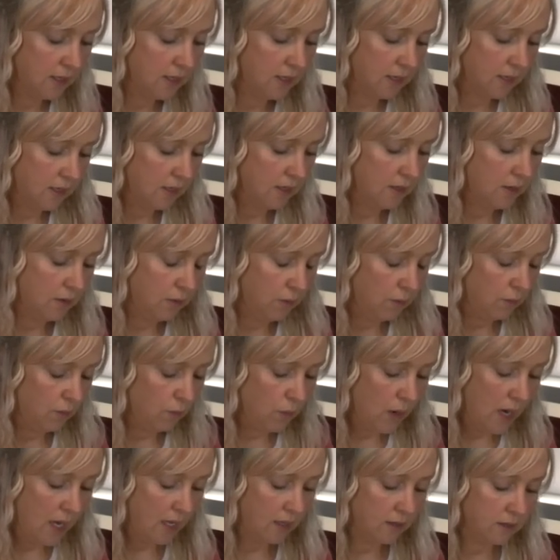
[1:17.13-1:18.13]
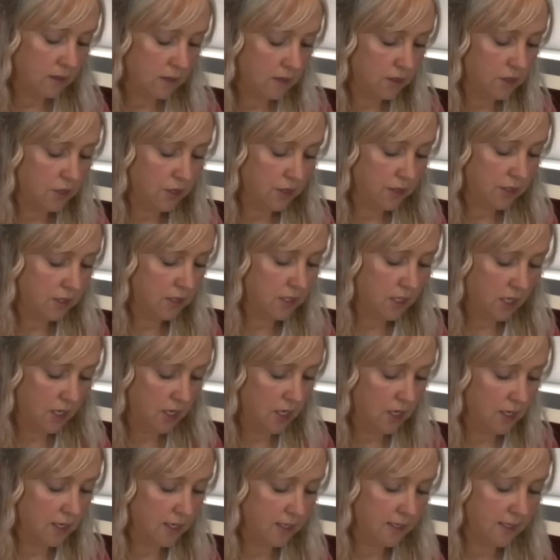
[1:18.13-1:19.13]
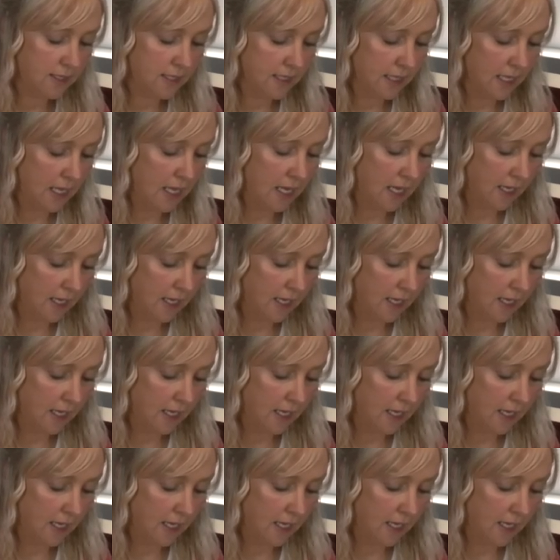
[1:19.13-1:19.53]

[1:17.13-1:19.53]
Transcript: whilst just turning slightly